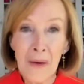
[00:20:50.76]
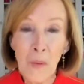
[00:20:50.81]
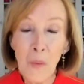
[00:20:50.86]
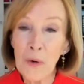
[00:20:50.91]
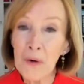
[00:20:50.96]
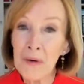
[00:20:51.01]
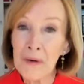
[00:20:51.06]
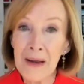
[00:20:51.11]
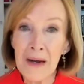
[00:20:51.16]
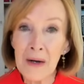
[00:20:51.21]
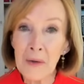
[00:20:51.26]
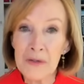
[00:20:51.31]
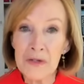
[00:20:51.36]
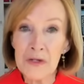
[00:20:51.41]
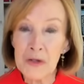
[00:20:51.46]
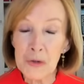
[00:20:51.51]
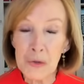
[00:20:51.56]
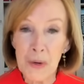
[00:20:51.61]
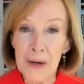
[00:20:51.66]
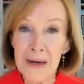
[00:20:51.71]
we're now
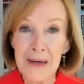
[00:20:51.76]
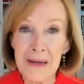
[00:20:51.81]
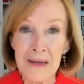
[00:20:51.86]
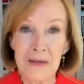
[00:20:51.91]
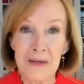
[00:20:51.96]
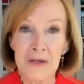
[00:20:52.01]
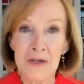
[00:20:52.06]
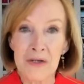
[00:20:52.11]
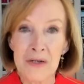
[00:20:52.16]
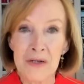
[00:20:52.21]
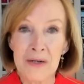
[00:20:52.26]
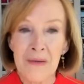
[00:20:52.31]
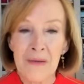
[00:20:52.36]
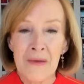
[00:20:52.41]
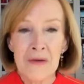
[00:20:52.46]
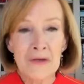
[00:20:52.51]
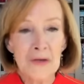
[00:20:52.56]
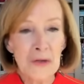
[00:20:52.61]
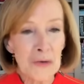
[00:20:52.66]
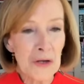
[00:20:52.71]
estranged.
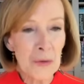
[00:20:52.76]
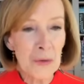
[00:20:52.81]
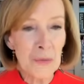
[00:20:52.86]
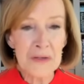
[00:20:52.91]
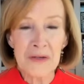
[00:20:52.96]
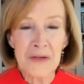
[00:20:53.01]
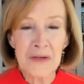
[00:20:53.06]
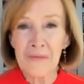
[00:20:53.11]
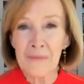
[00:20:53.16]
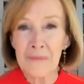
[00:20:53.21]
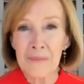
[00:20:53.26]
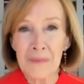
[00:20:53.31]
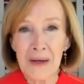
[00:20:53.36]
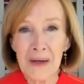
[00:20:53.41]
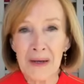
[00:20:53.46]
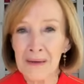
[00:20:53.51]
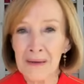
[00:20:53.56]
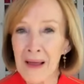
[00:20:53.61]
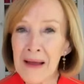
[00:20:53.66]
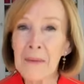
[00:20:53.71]
So there was
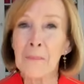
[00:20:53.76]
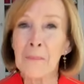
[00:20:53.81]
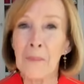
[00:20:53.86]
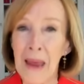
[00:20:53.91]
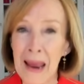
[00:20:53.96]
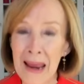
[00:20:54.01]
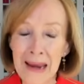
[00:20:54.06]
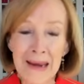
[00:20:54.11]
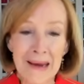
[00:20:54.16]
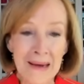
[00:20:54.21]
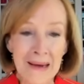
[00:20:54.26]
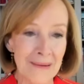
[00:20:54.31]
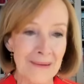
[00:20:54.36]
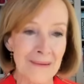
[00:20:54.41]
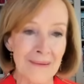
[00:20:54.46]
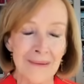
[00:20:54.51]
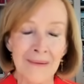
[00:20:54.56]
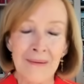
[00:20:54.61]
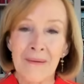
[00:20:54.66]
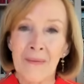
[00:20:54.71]
a lot of
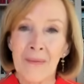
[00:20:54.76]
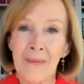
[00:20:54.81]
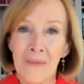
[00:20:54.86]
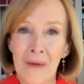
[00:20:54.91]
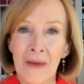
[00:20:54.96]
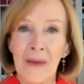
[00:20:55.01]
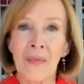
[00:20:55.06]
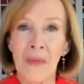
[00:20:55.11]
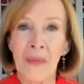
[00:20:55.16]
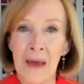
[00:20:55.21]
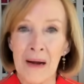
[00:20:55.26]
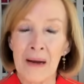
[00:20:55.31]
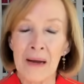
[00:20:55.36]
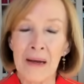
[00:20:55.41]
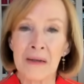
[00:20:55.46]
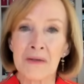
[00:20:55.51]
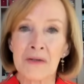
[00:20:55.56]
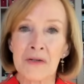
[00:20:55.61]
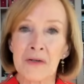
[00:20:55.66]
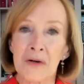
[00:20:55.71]
pain in that
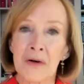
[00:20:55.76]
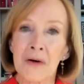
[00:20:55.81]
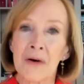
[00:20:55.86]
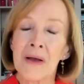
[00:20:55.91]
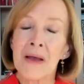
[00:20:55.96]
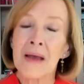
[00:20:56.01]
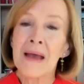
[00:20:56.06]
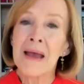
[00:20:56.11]
answer.